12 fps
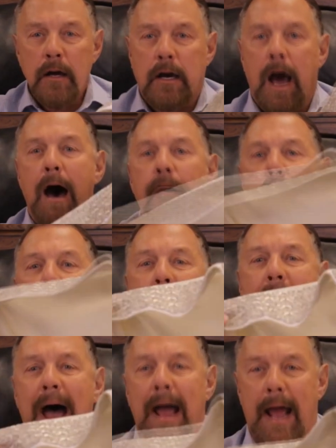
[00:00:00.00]
cover
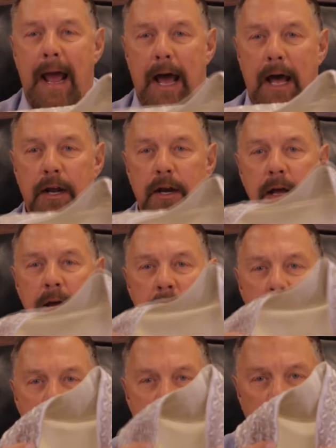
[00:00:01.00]
my head,
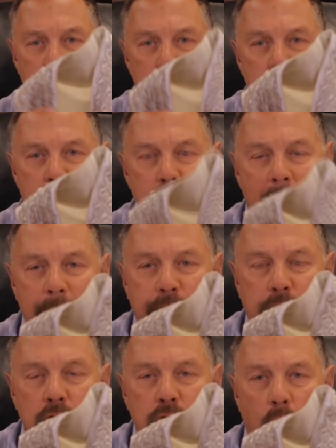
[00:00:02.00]
and shut
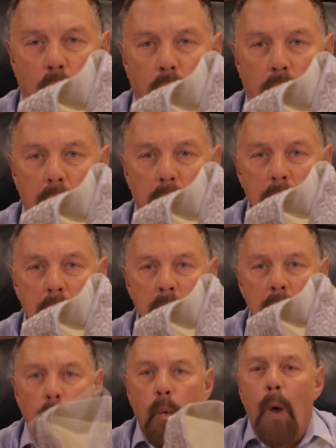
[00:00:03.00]
the door.
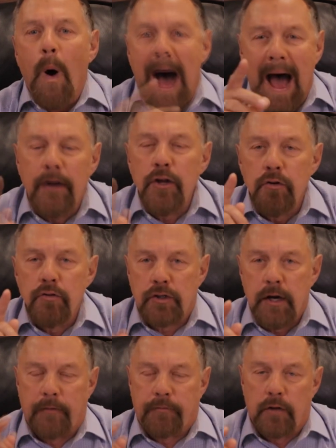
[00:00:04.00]
Why do you
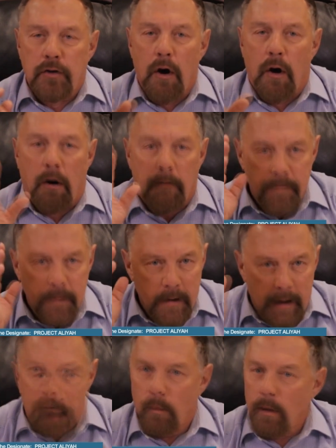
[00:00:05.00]
shut the door?
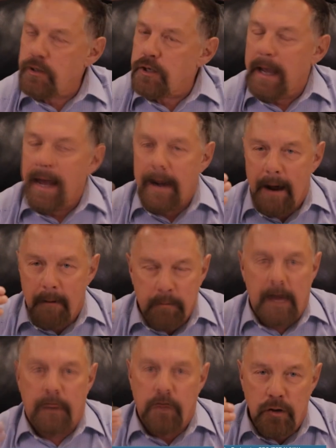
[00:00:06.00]
And once again, I'm
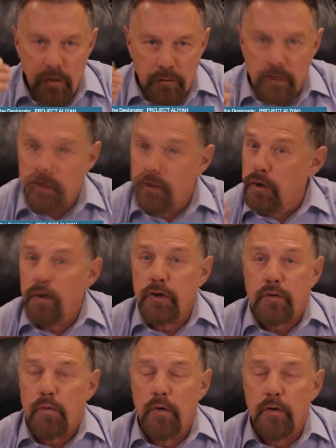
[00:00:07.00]
giving you the
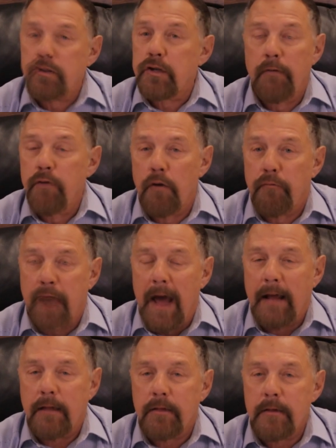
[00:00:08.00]
Jewish roots of your
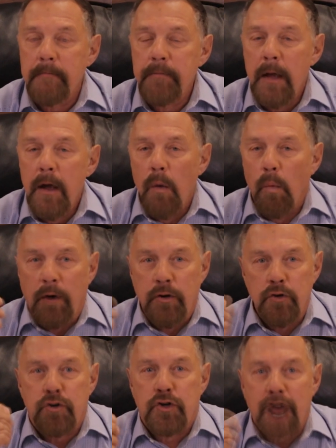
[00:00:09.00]
faith. When
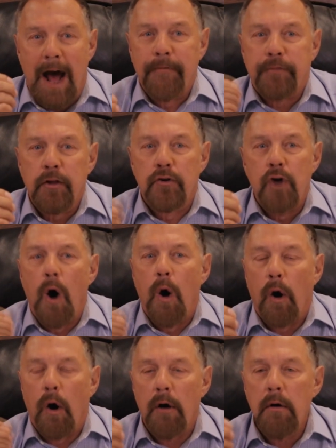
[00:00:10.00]
you shut the
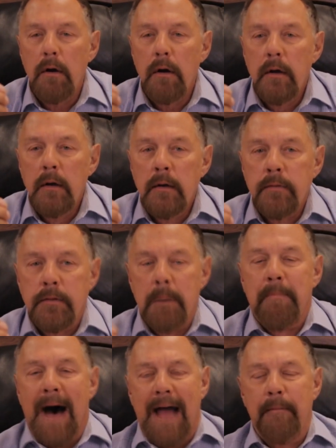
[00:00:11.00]
door, the
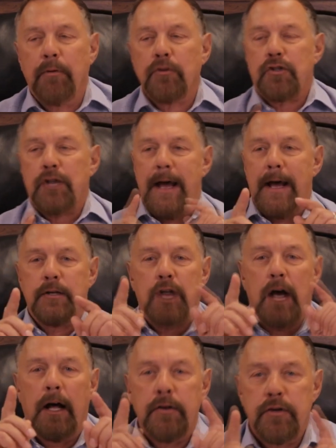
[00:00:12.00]
Bible says
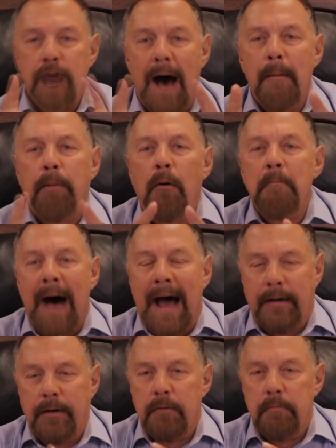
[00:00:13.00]
a double
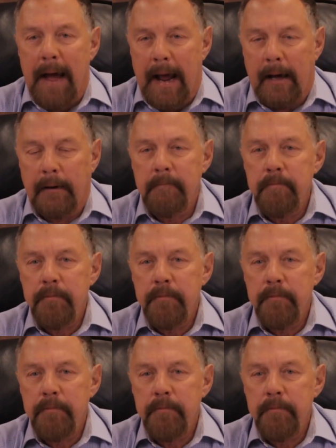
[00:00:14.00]
minded man